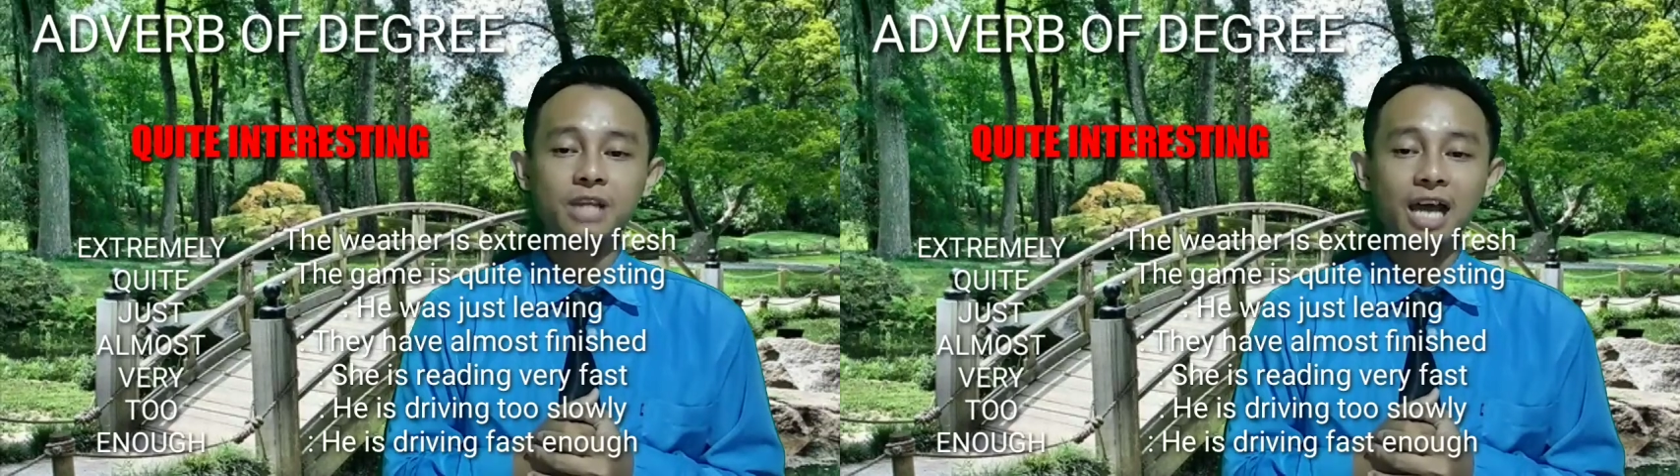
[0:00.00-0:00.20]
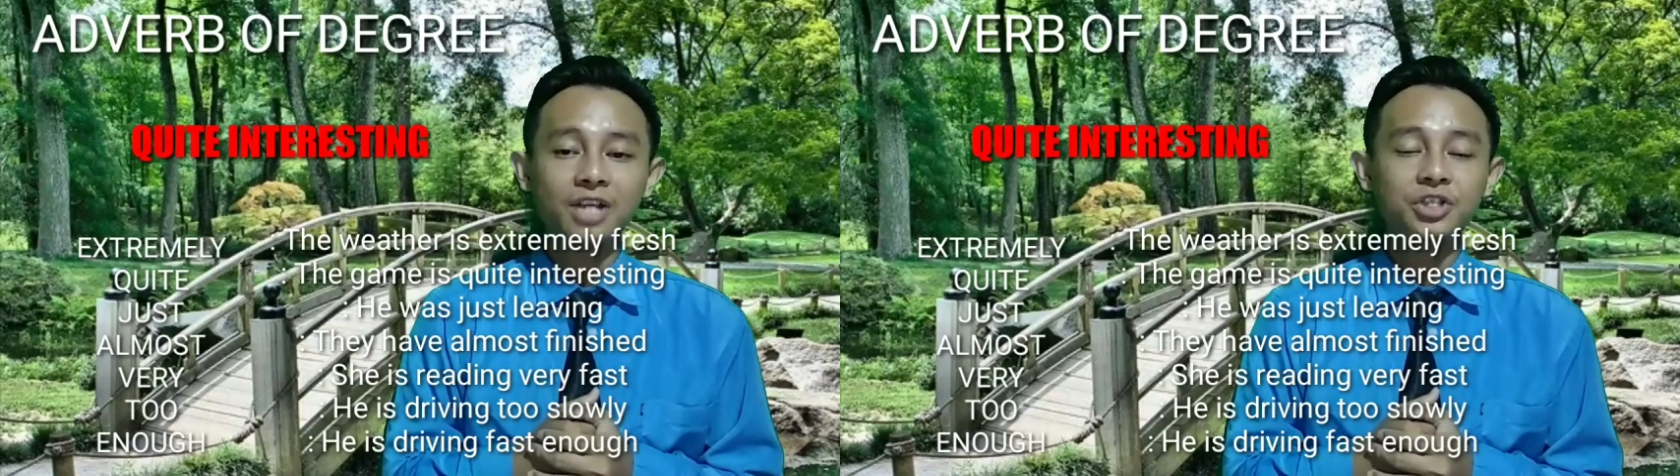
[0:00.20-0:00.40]

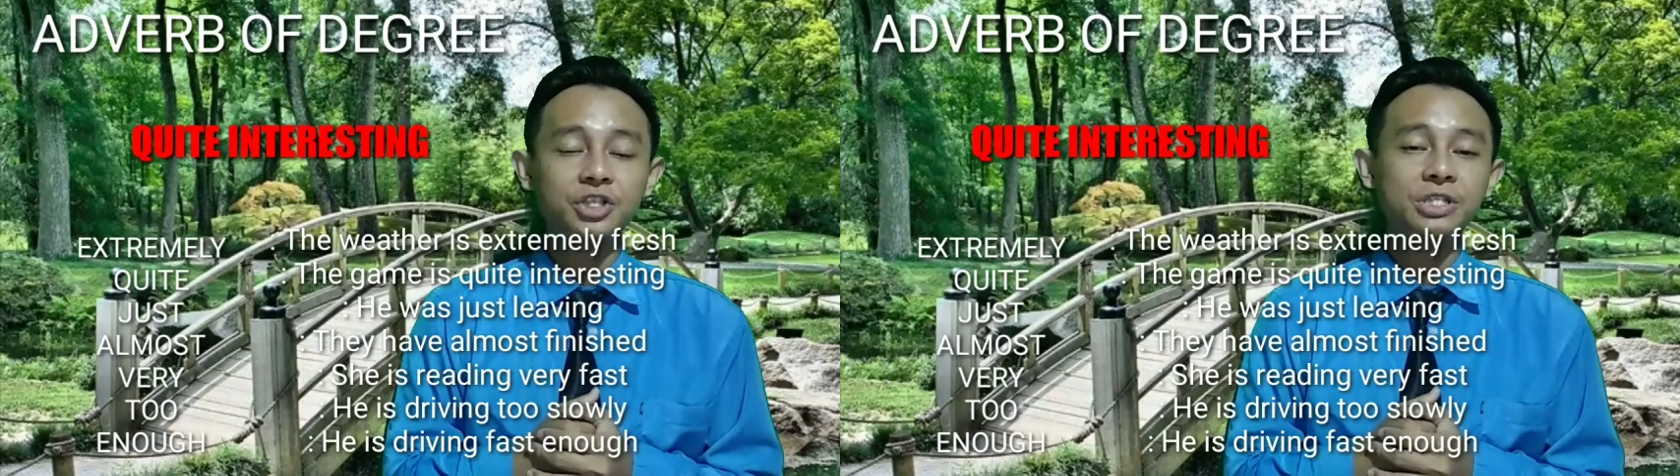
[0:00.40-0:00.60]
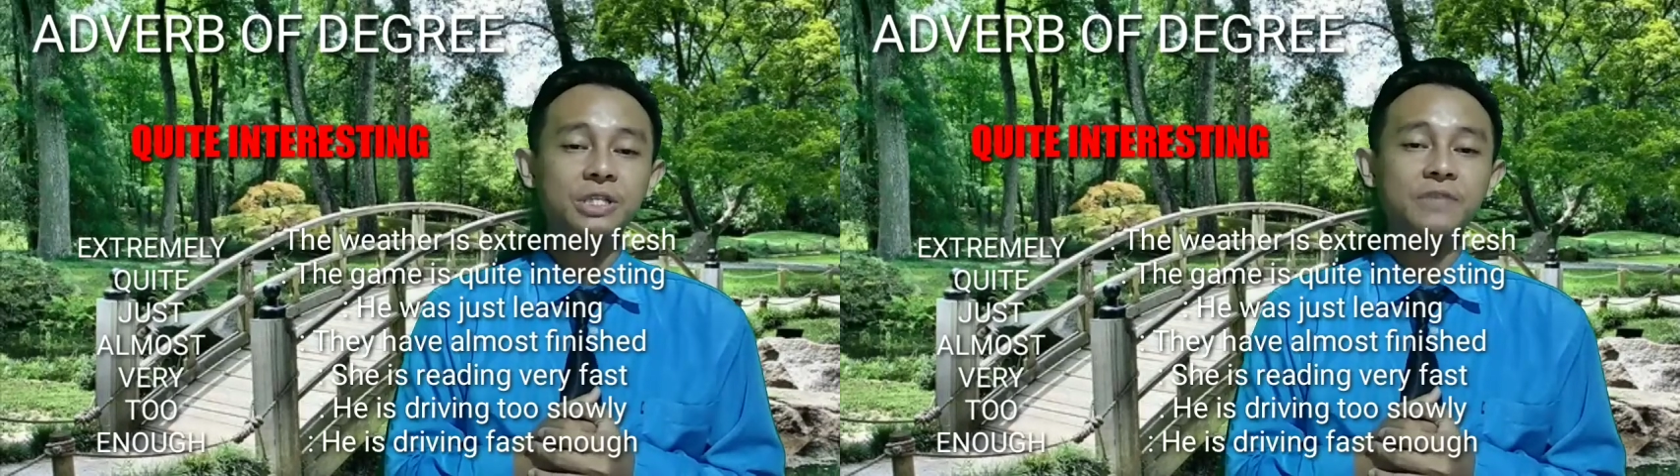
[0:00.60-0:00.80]

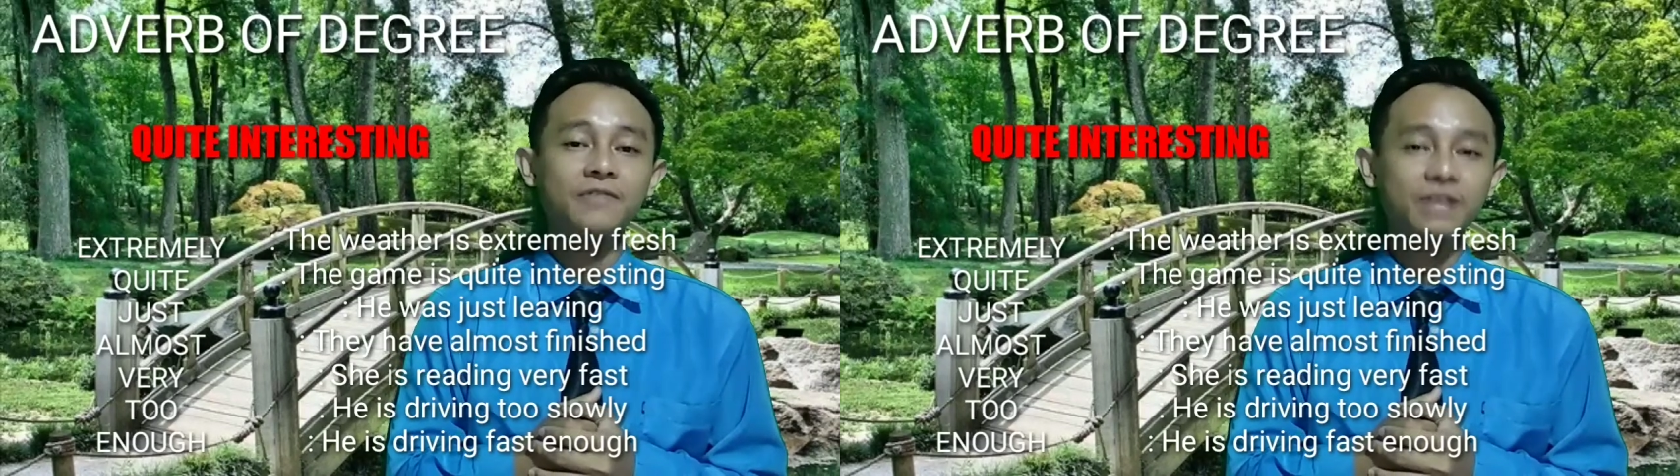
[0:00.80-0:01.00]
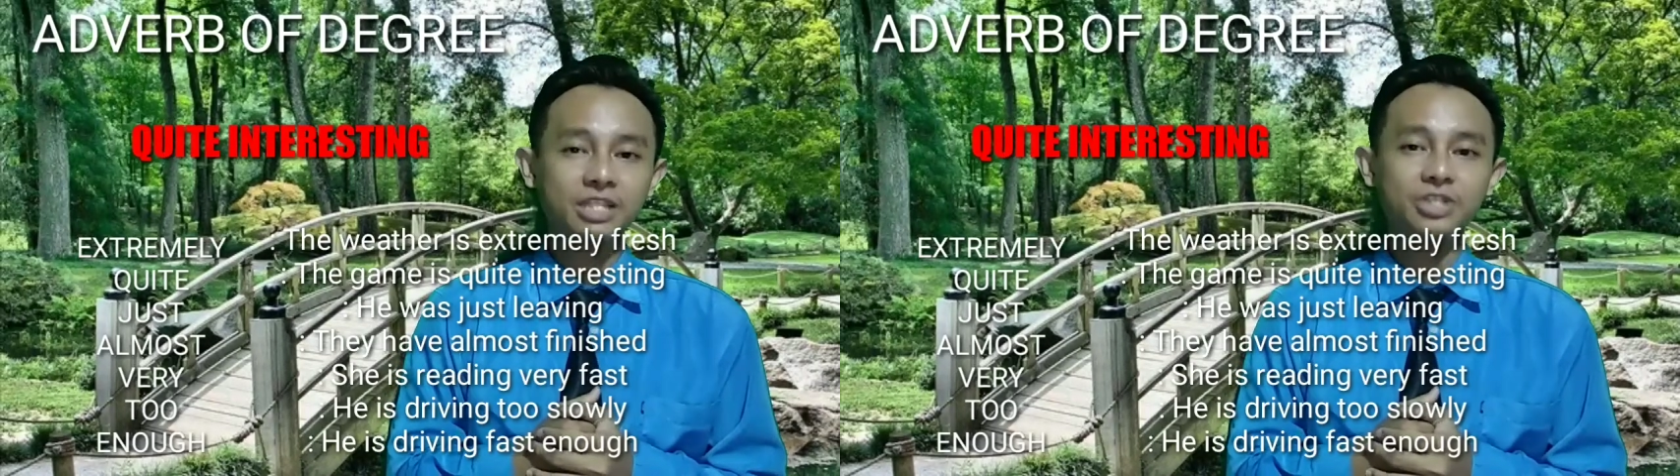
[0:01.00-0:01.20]
adjective
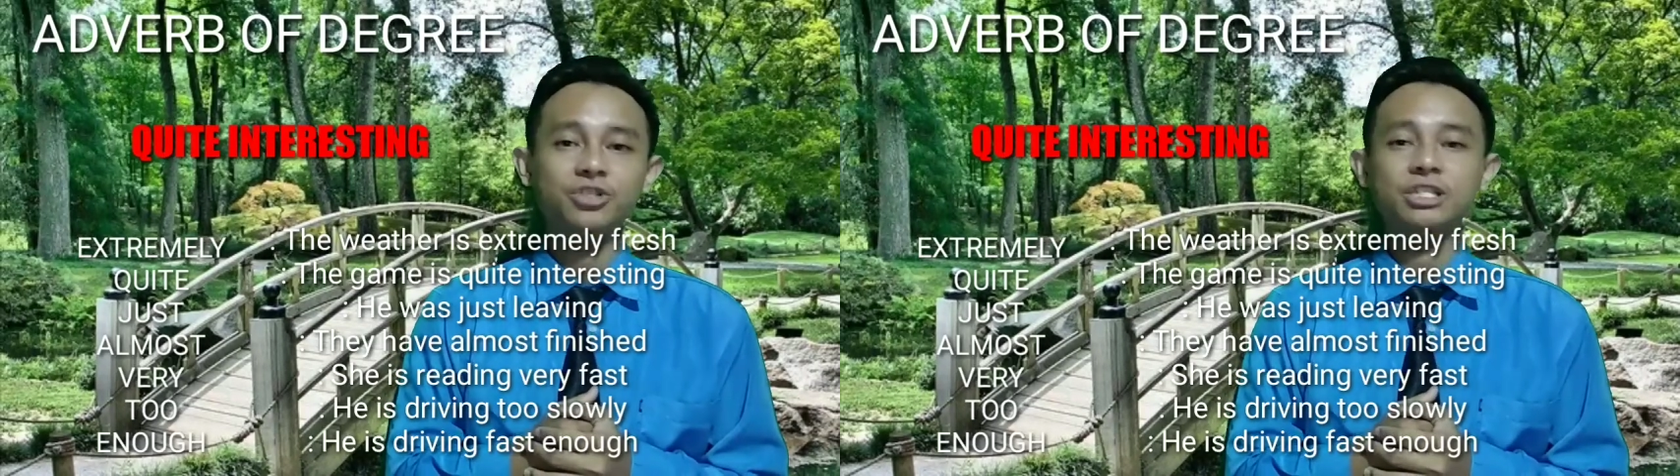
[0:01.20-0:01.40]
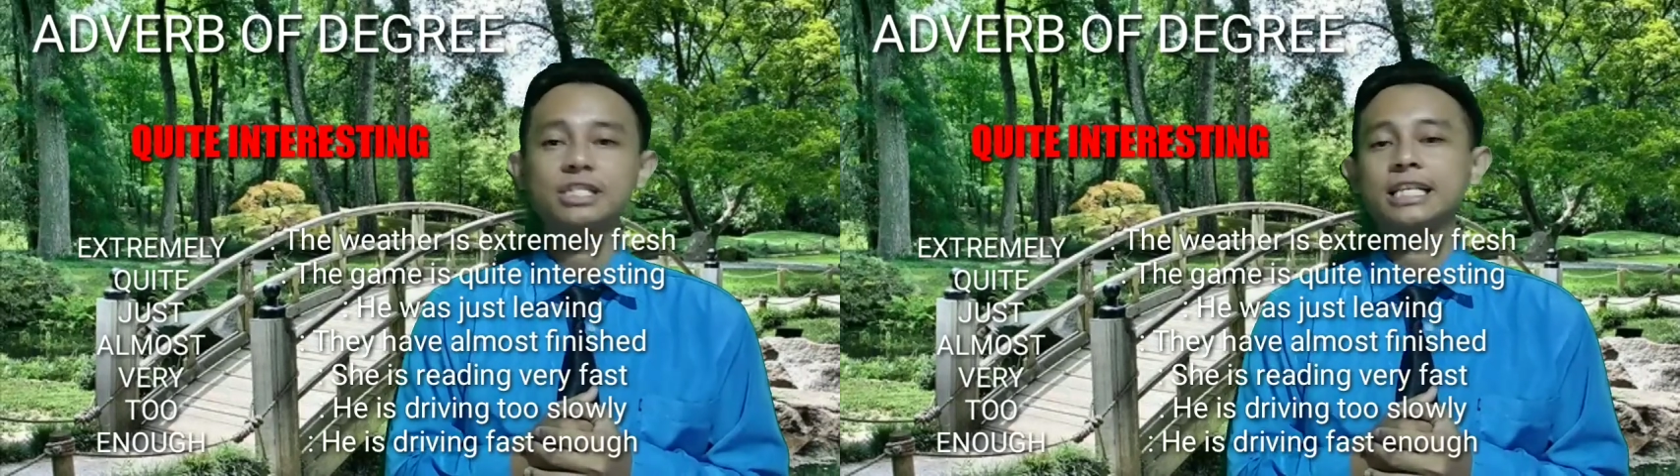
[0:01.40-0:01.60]

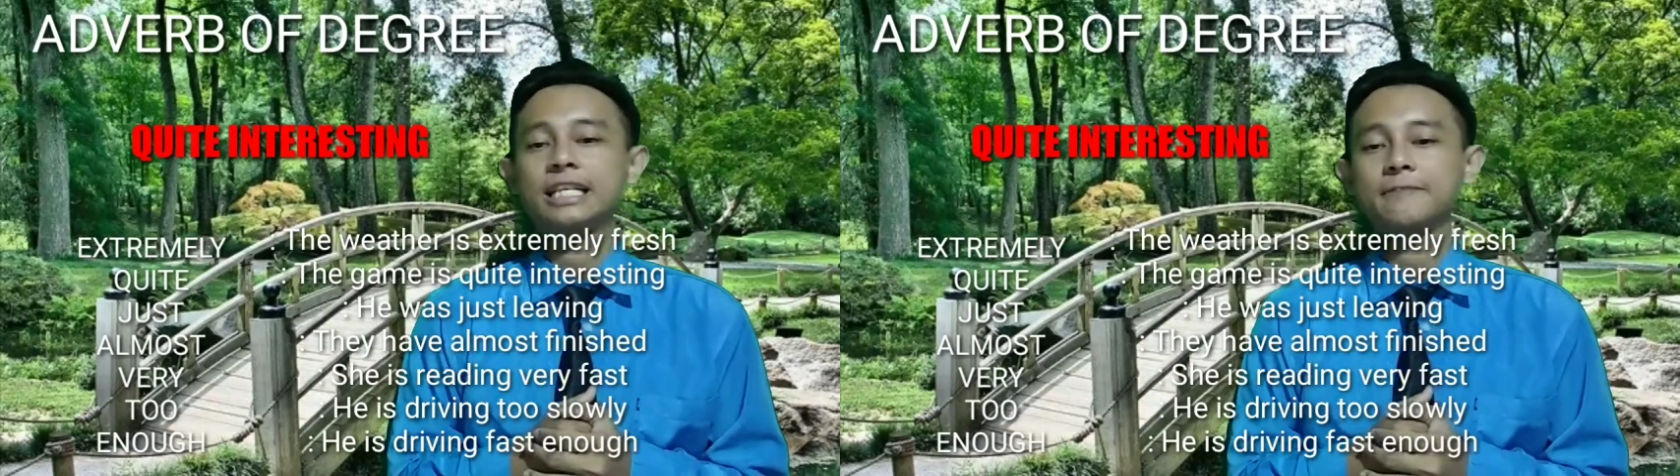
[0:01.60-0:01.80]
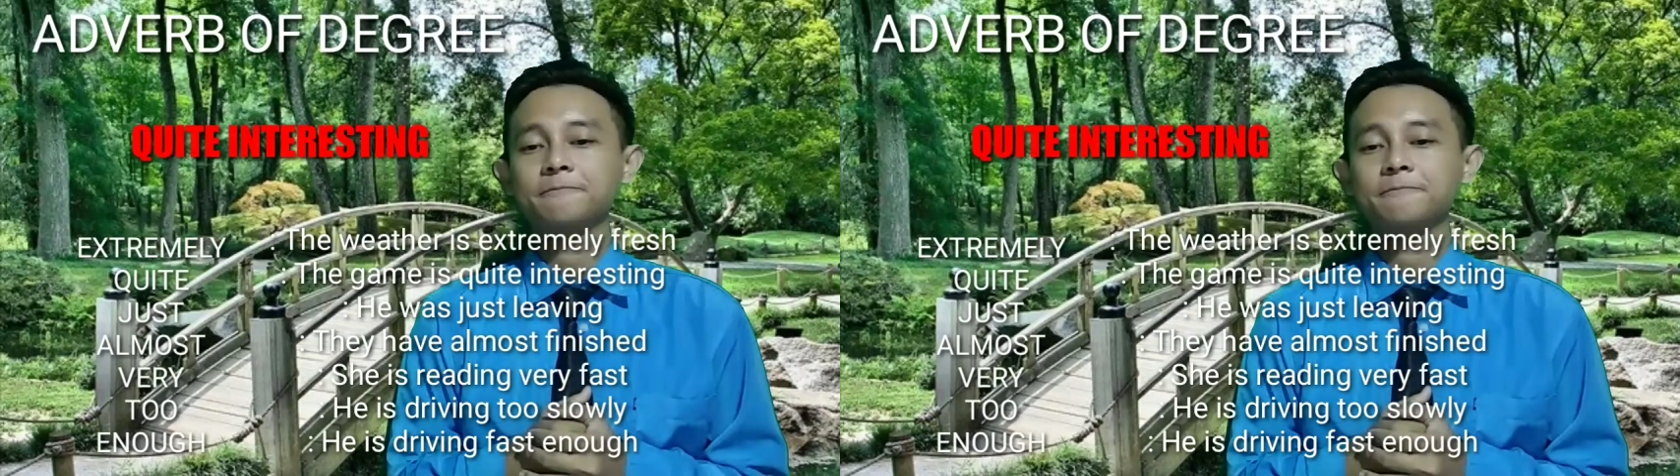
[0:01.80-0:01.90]
interesting.